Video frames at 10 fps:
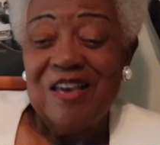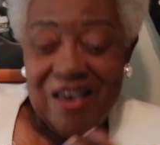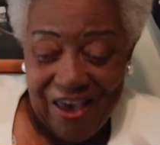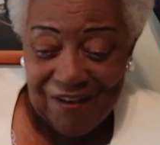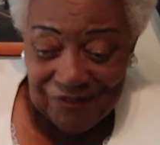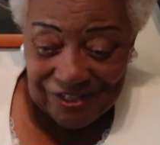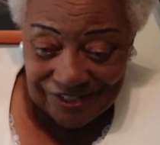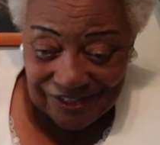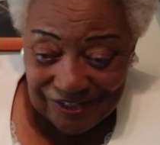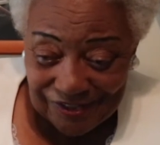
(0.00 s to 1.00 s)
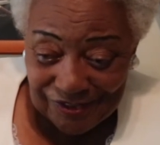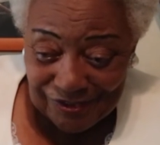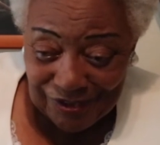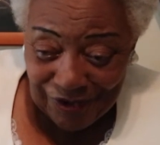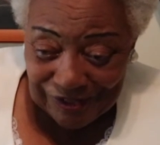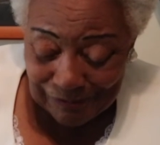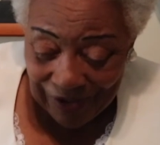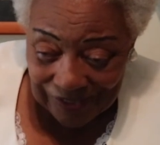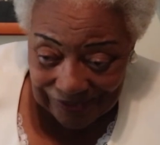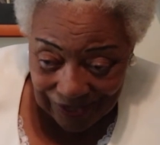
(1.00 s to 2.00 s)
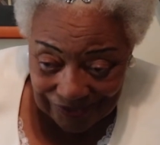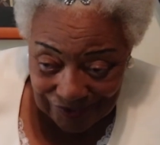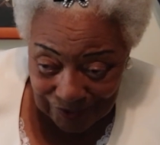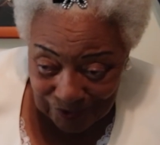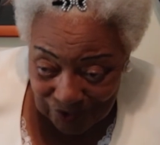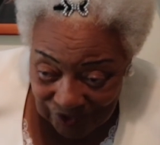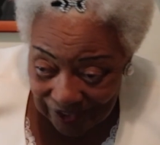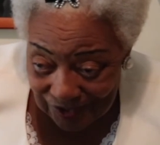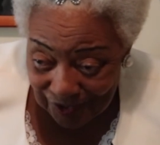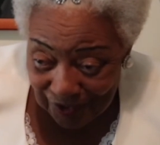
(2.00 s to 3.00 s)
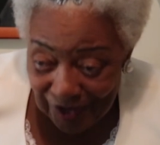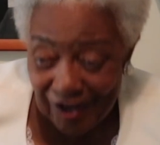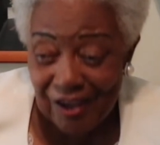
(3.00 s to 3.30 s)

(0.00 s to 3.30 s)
having a non-biological sister,